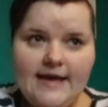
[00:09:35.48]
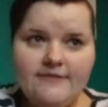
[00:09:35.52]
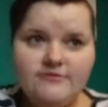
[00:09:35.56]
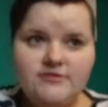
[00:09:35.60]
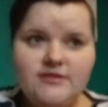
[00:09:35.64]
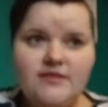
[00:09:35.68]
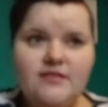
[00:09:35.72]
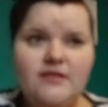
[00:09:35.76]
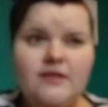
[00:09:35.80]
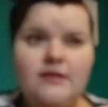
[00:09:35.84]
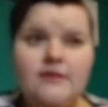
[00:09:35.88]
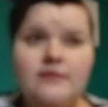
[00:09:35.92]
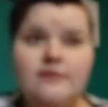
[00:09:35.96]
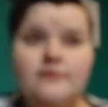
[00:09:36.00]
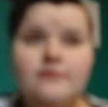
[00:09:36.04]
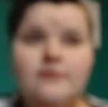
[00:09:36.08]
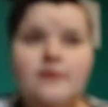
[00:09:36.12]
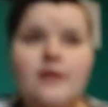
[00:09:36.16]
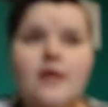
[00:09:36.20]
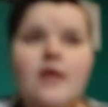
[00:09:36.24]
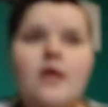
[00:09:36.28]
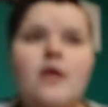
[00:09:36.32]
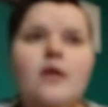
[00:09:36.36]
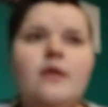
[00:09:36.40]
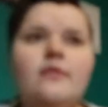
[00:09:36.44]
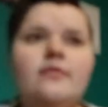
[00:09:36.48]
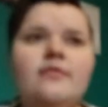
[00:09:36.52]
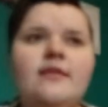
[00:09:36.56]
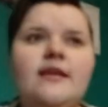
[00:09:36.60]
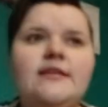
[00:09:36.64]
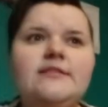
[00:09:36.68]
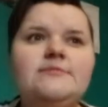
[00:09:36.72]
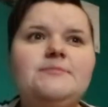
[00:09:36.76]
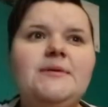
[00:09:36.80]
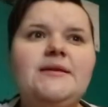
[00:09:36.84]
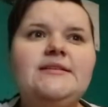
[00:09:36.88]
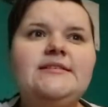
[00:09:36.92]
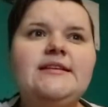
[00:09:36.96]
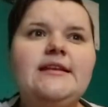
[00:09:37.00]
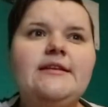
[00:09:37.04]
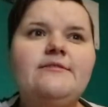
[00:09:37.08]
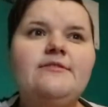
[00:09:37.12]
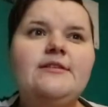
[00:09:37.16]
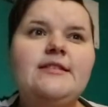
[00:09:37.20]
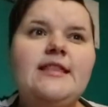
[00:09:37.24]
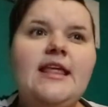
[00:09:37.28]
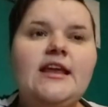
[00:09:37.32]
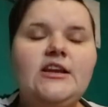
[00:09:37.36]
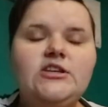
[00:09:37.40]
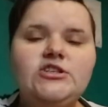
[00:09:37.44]
something that's been
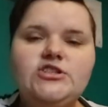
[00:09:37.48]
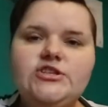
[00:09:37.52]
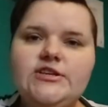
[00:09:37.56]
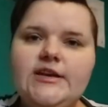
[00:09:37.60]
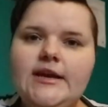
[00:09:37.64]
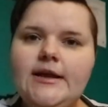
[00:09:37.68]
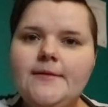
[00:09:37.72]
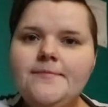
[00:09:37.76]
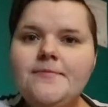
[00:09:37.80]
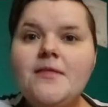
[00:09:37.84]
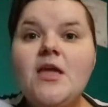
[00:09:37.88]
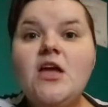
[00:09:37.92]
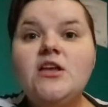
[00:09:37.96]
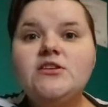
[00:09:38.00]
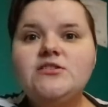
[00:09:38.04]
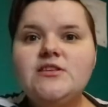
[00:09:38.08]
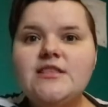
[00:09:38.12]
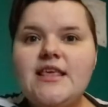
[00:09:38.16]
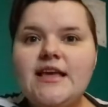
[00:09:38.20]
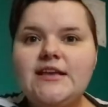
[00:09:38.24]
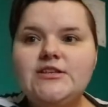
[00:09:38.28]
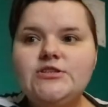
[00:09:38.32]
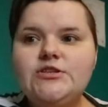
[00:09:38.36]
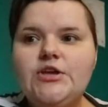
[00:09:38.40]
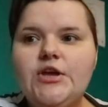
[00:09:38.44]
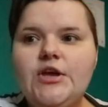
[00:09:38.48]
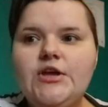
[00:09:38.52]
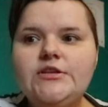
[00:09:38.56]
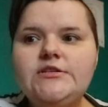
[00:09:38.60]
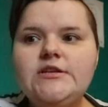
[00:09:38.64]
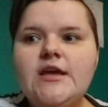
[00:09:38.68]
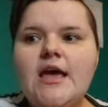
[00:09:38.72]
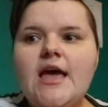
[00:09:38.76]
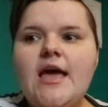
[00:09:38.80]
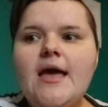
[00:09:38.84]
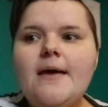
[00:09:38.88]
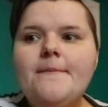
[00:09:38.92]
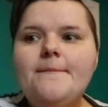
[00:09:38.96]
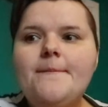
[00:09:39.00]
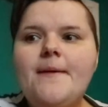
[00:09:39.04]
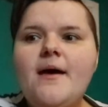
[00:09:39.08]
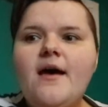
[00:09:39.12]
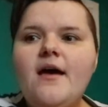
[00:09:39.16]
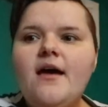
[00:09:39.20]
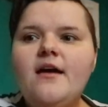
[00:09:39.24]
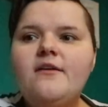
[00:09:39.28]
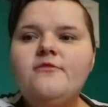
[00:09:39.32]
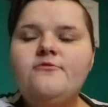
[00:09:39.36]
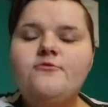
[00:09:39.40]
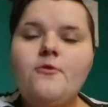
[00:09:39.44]
delivered next year, so that's good.
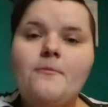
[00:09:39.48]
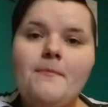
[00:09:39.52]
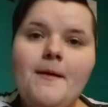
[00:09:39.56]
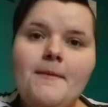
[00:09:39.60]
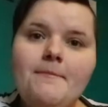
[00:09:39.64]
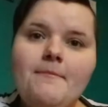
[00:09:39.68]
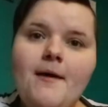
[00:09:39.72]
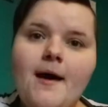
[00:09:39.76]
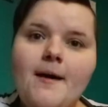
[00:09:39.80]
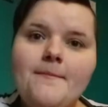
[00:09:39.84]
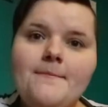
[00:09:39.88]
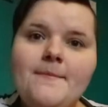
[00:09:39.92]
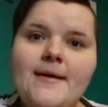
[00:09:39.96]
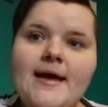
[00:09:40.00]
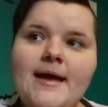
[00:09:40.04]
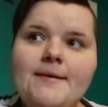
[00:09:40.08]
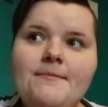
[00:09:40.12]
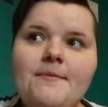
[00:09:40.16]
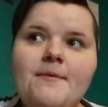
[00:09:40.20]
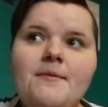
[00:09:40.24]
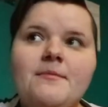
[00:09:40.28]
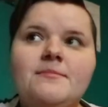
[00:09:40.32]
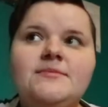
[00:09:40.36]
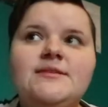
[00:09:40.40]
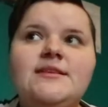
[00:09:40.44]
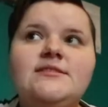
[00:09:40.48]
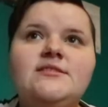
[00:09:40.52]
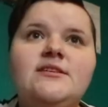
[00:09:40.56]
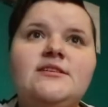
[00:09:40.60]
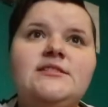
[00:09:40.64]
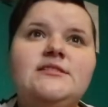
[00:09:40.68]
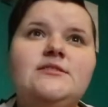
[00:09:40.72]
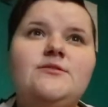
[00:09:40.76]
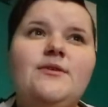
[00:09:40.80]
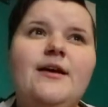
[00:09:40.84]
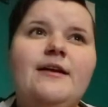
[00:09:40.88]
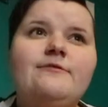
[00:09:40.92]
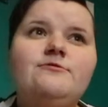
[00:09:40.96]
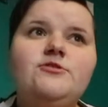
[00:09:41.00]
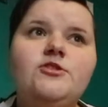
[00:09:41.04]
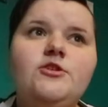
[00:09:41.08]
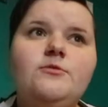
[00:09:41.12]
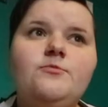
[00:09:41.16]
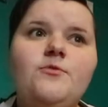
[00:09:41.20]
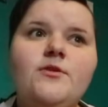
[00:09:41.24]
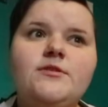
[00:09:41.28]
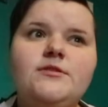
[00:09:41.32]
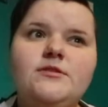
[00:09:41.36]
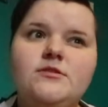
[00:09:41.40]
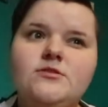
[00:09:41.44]
But for my mum, and mum says I still have two
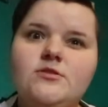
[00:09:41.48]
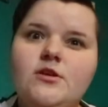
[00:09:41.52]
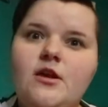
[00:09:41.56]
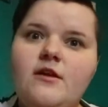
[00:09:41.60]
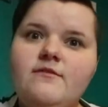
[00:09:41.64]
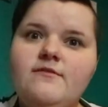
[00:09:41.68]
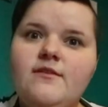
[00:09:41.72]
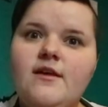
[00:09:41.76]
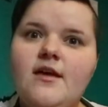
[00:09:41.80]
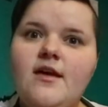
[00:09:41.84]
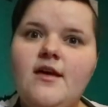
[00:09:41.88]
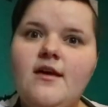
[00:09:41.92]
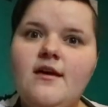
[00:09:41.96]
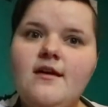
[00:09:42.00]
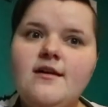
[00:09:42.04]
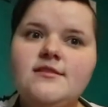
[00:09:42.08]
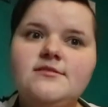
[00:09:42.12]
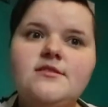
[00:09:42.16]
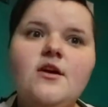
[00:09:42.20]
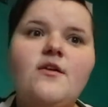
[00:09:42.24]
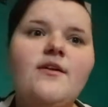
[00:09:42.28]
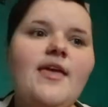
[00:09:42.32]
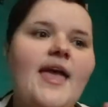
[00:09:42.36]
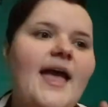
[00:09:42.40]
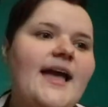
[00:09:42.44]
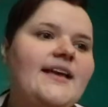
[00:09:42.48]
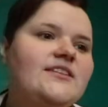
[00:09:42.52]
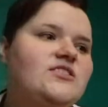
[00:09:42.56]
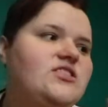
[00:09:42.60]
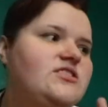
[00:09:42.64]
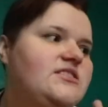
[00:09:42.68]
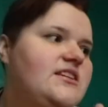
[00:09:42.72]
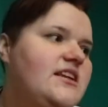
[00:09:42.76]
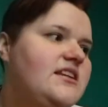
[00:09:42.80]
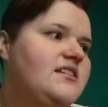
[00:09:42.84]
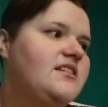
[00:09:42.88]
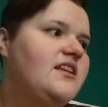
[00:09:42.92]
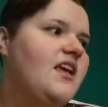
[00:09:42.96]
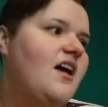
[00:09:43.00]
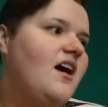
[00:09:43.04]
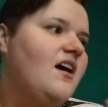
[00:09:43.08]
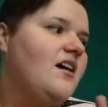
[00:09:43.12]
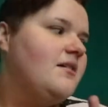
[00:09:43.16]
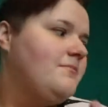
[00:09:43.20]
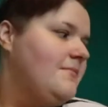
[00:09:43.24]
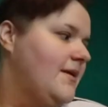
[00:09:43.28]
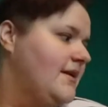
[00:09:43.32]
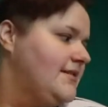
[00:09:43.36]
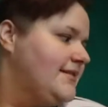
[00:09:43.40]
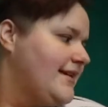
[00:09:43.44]
presents over hers. Oh yeah, and she did
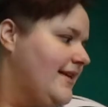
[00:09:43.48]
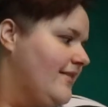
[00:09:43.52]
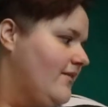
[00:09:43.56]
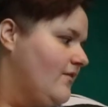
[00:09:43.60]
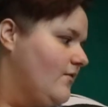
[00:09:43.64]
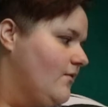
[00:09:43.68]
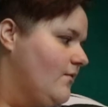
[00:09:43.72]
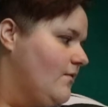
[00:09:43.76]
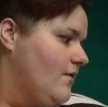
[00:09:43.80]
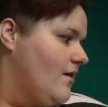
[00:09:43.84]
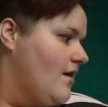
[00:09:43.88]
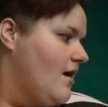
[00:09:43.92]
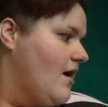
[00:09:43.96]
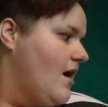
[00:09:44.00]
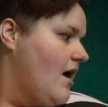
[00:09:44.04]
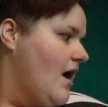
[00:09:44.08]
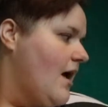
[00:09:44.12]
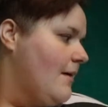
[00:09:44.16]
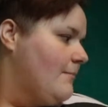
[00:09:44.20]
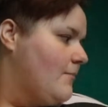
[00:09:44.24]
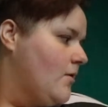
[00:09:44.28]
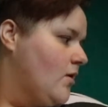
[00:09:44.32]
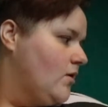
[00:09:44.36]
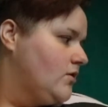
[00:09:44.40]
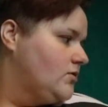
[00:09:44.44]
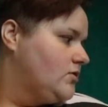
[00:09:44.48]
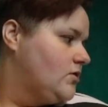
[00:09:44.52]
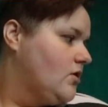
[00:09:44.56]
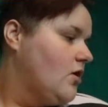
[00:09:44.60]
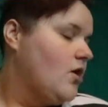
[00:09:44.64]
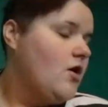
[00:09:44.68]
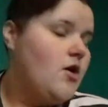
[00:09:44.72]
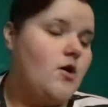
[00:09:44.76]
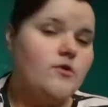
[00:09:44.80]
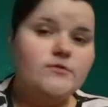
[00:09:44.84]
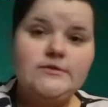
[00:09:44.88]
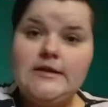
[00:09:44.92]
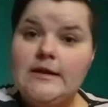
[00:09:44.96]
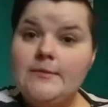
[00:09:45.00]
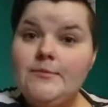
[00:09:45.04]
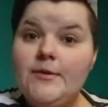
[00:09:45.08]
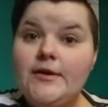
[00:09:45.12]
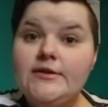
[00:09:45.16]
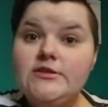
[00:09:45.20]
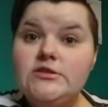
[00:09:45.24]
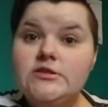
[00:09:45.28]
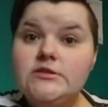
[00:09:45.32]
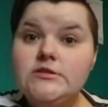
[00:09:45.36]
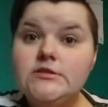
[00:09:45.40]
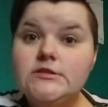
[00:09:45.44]
get me and Daniel a box of
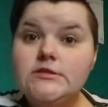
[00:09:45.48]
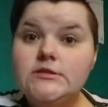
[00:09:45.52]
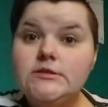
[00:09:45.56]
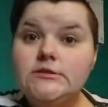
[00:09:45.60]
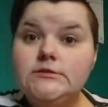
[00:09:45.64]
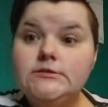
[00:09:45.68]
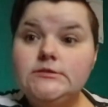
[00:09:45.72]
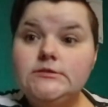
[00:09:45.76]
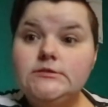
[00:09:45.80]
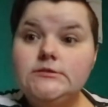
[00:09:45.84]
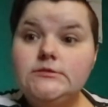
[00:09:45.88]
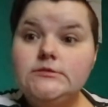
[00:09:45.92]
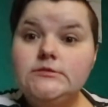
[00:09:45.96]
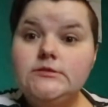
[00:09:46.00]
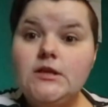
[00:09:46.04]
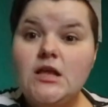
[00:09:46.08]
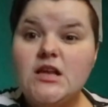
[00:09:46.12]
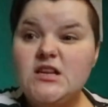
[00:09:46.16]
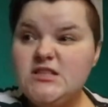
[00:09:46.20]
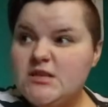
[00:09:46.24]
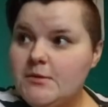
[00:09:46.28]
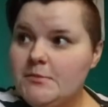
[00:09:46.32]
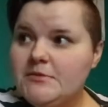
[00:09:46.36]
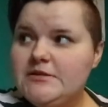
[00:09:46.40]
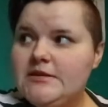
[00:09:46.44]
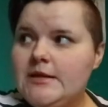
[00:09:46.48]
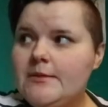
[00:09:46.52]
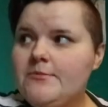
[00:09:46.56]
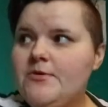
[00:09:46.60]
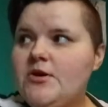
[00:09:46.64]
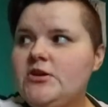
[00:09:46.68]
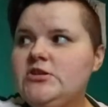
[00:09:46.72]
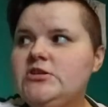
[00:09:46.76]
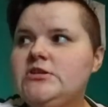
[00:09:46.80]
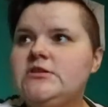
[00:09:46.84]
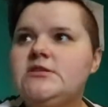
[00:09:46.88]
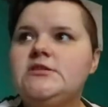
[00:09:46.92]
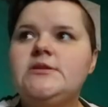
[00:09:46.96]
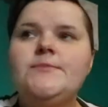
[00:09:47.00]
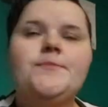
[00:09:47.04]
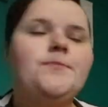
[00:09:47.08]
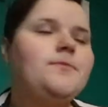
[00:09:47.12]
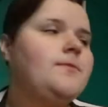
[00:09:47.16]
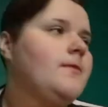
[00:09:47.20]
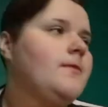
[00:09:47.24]
celebrations, like a tub of celebrations,